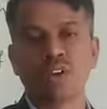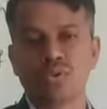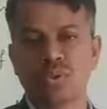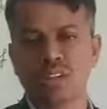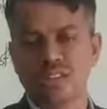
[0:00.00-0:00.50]

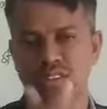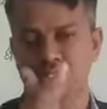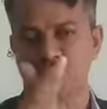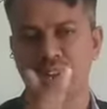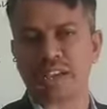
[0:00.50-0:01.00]
So it is
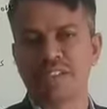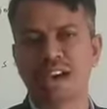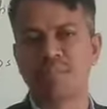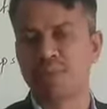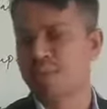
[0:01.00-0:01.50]
just one
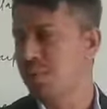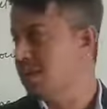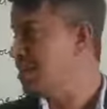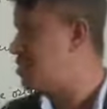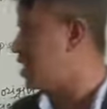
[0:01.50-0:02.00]
example for
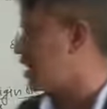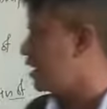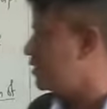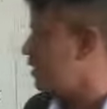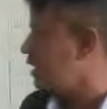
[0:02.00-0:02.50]
the
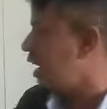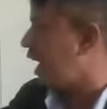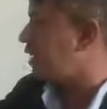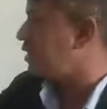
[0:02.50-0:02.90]
change, and